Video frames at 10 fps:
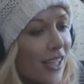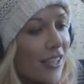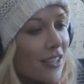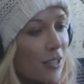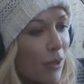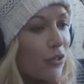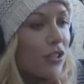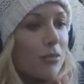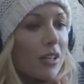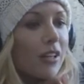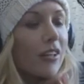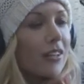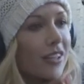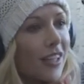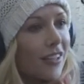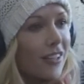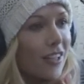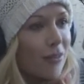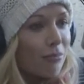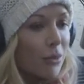It's supposed to be there,
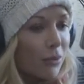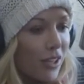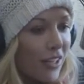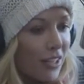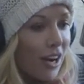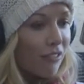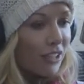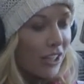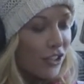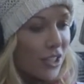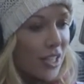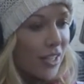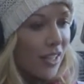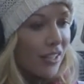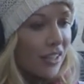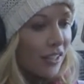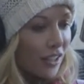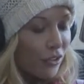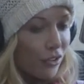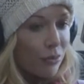and people cut it off, and I understand that, and I
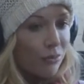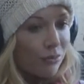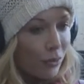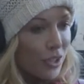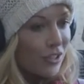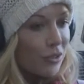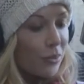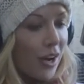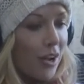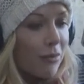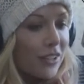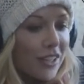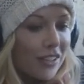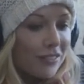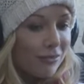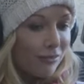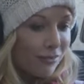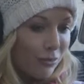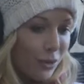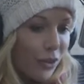know there are reasons why, but it
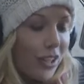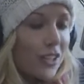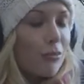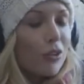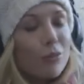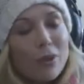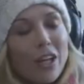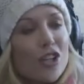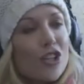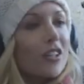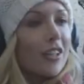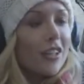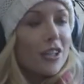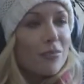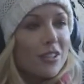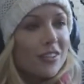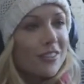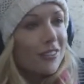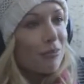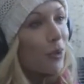creates more lubrication. It keeps it
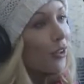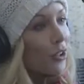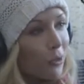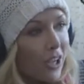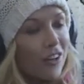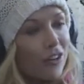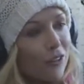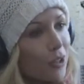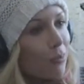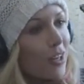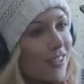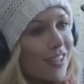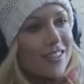more lubricated throughout the process.